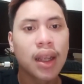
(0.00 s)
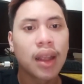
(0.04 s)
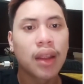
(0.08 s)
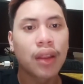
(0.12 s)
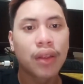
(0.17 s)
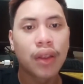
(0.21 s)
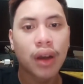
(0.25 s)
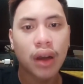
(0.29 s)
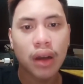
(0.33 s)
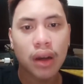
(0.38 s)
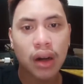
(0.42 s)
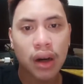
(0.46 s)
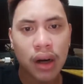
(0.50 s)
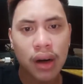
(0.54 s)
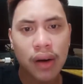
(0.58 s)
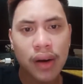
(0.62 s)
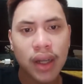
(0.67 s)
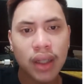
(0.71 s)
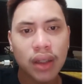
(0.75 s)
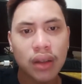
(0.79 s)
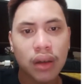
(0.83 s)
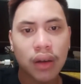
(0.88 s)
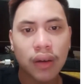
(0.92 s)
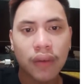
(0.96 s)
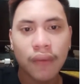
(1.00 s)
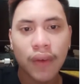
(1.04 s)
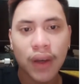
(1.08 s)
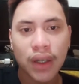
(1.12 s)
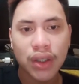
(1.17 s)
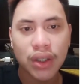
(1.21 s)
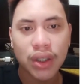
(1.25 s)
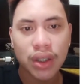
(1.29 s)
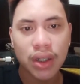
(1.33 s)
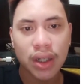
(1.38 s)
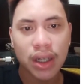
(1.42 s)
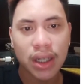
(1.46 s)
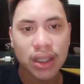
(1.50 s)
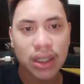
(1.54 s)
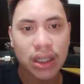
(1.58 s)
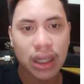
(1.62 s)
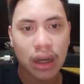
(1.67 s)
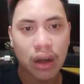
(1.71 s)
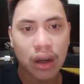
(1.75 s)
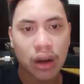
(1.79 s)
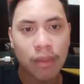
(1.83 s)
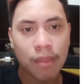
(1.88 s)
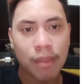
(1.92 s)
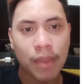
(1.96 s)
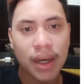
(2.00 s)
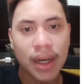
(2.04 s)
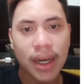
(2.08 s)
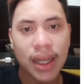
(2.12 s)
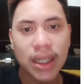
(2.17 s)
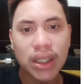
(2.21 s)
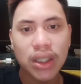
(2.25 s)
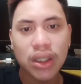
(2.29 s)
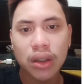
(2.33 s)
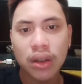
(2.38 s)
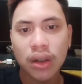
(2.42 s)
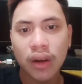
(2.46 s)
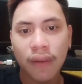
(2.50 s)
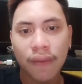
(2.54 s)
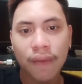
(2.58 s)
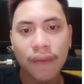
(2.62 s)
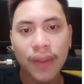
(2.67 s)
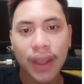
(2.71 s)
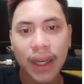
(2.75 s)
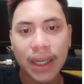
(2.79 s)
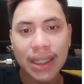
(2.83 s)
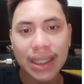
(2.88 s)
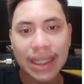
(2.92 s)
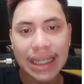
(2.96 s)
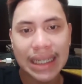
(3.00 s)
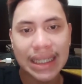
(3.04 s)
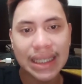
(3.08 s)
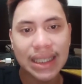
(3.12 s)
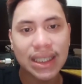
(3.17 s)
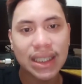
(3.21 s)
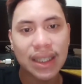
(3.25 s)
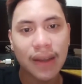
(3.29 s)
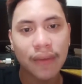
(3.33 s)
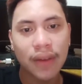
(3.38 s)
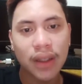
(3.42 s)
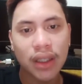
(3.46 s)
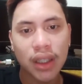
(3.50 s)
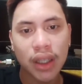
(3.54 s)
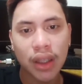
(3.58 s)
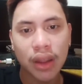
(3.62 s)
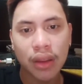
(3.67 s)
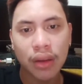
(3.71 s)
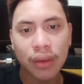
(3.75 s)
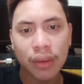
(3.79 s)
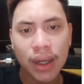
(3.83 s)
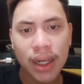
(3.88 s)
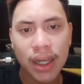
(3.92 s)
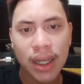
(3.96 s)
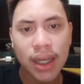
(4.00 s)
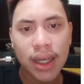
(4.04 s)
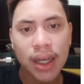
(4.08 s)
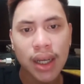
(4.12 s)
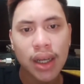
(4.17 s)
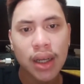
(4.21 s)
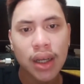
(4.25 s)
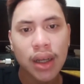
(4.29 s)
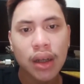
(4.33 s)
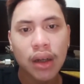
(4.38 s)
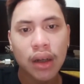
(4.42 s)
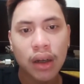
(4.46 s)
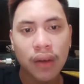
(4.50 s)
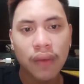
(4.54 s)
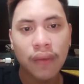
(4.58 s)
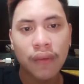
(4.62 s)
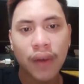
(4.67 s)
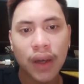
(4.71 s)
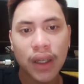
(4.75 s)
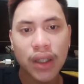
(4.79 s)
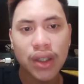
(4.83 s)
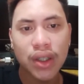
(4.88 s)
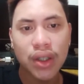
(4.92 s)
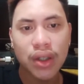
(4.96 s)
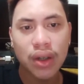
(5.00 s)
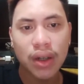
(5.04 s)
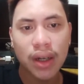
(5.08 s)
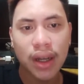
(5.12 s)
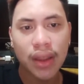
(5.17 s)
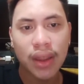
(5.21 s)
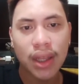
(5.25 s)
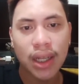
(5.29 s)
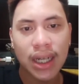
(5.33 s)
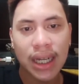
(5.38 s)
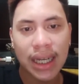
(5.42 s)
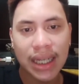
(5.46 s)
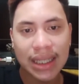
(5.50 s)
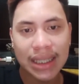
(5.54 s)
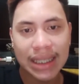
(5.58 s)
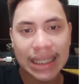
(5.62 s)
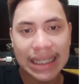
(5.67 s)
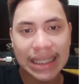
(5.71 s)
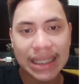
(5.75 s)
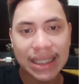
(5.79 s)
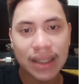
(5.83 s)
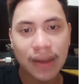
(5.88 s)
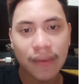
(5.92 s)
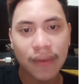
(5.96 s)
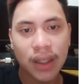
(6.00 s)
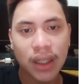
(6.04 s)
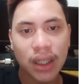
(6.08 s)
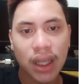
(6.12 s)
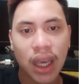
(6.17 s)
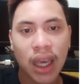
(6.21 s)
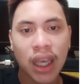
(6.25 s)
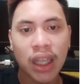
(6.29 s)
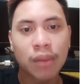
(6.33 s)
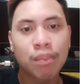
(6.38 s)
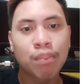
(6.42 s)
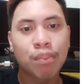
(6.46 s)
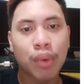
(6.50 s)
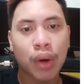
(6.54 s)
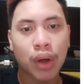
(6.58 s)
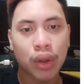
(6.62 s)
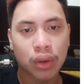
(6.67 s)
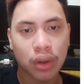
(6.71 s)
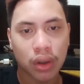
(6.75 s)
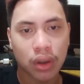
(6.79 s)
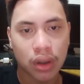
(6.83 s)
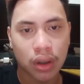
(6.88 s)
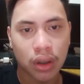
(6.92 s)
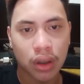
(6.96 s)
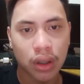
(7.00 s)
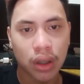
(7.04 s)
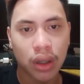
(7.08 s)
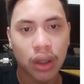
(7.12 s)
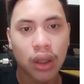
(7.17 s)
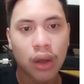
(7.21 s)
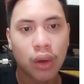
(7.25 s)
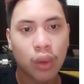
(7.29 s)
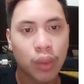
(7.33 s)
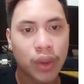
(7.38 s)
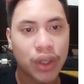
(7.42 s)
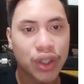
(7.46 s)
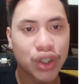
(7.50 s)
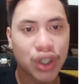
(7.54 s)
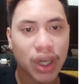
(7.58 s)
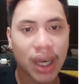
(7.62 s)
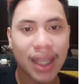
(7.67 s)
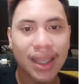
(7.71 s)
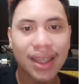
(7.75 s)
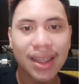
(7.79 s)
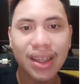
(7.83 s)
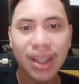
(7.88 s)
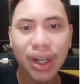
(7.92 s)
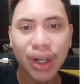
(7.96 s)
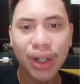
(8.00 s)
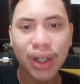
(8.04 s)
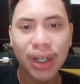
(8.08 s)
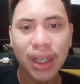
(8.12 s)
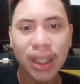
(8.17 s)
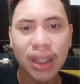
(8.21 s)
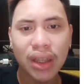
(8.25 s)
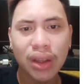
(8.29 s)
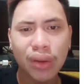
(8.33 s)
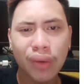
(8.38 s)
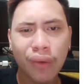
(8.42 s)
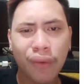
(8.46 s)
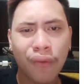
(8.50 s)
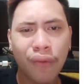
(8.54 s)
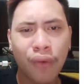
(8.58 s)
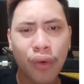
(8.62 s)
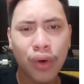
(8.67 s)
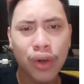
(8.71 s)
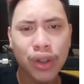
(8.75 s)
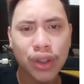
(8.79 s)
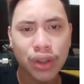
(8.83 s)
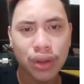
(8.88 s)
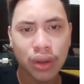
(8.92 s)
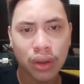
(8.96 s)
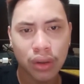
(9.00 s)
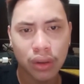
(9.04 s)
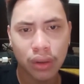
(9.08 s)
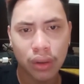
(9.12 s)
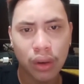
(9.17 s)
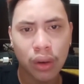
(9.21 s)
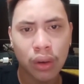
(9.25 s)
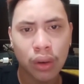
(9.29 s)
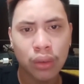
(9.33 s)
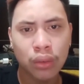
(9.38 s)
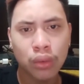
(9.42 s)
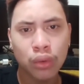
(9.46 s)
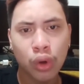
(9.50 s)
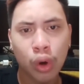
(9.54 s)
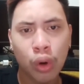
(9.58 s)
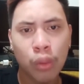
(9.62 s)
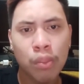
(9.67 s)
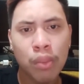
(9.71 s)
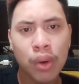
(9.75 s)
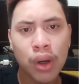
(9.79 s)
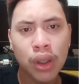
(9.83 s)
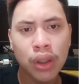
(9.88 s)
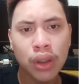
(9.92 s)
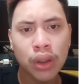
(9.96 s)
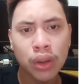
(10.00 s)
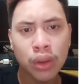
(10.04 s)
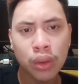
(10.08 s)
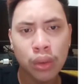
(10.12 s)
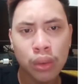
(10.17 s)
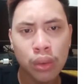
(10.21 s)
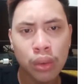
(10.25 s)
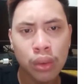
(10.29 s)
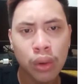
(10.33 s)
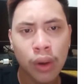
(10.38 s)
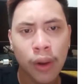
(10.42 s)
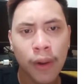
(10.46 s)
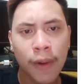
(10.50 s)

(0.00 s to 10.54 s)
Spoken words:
The current convention is a combination of 1973 convention and the 1978 protocol, which entered into force on October 2,